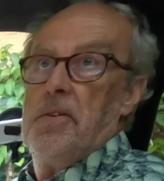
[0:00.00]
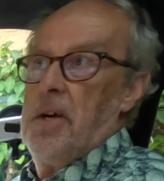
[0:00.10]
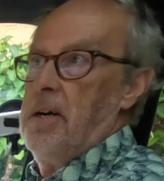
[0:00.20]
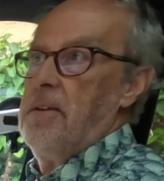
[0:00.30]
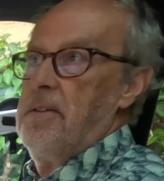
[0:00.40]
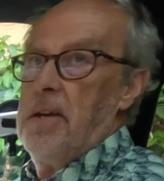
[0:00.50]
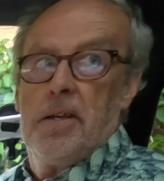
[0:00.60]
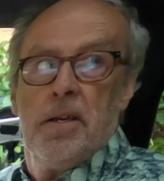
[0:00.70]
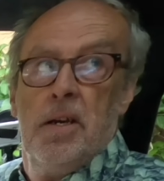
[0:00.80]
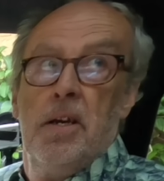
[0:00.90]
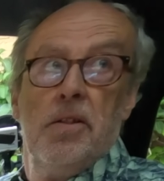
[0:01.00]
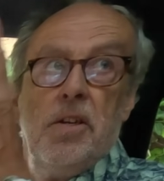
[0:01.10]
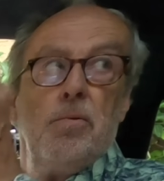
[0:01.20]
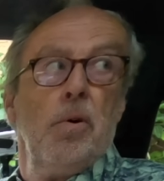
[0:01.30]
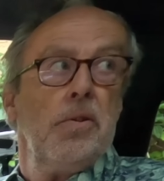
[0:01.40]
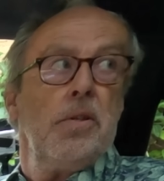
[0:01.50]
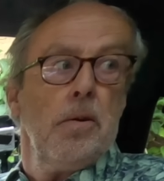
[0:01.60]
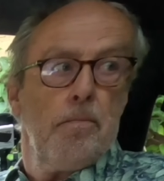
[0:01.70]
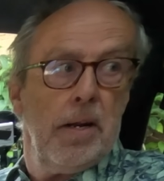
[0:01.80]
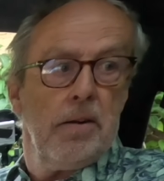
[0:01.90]
I think. This one's
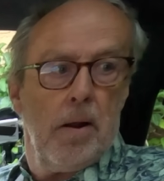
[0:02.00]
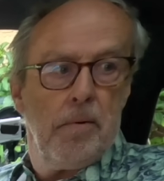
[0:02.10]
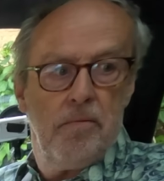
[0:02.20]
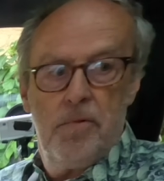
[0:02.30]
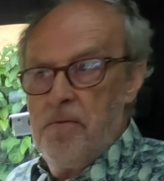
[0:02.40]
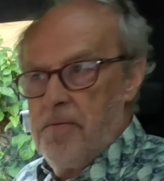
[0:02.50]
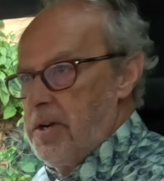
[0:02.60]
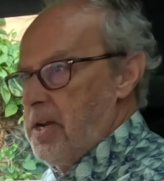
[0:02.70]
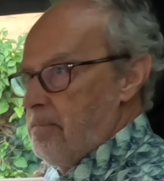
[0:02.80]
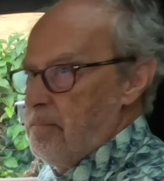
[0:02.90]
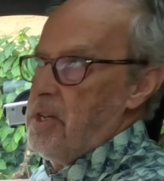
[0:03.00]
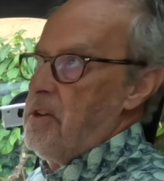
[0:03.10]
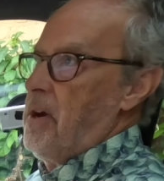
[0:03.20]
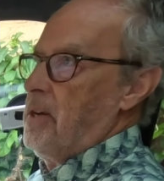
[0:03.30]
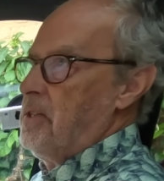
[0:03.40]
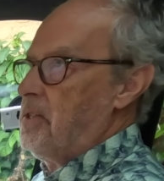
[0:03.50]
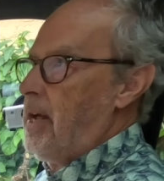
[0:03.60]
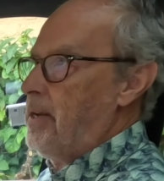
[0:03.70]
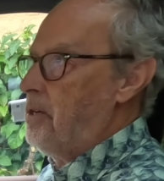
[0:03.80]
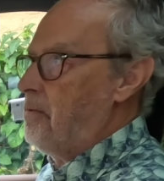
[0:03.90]
got panoramic roof on it. I believe that's a
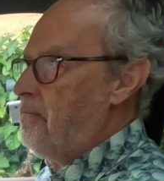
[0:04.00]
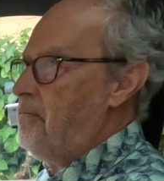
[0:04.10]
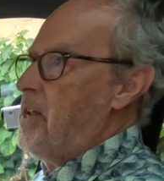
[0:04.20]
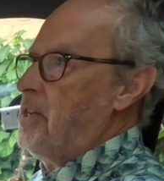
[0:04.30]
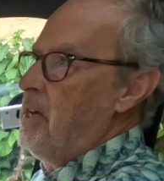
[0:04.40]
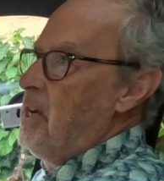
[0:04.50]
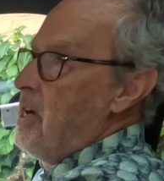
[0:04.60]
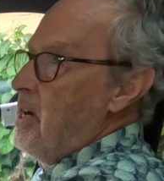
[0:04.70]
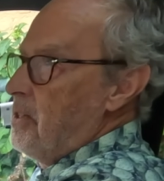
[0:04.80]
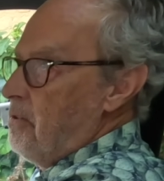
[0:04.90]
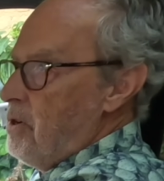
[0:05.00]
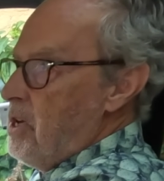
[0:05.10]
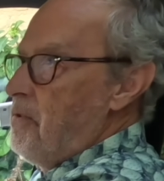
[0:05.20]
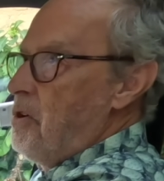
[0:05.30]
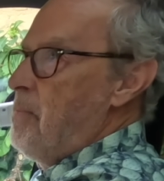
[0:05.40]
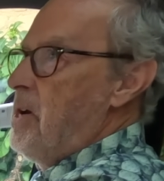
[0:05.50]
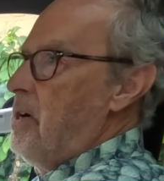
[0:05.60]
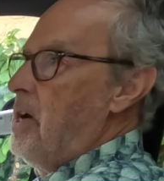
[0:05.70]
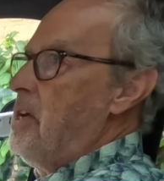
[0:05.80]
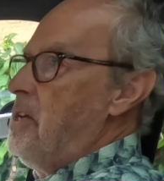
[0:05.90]
standard fit. The rear view
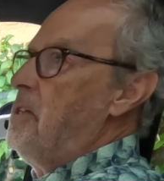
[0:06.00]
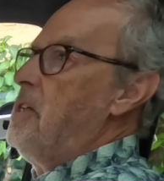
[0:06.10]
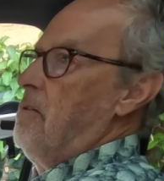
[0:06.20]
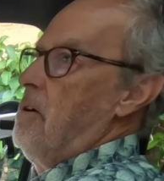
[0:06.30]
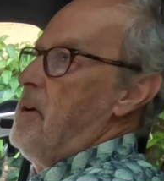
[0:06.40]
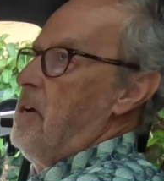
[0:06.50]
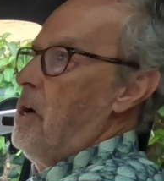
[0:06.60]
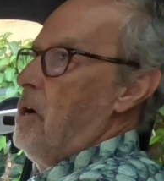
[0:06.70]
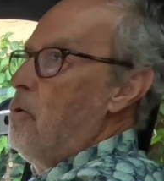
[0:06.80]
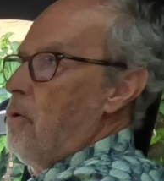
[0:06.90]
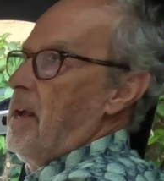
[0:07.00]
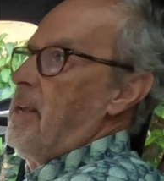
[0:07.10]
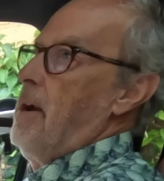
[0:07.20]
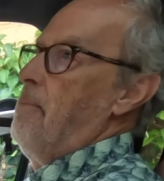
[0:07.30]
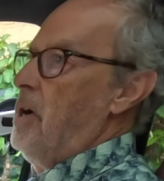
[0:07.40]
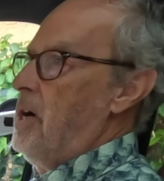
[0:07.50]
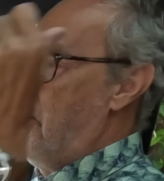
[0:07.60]
mirror is either a mirror or a camera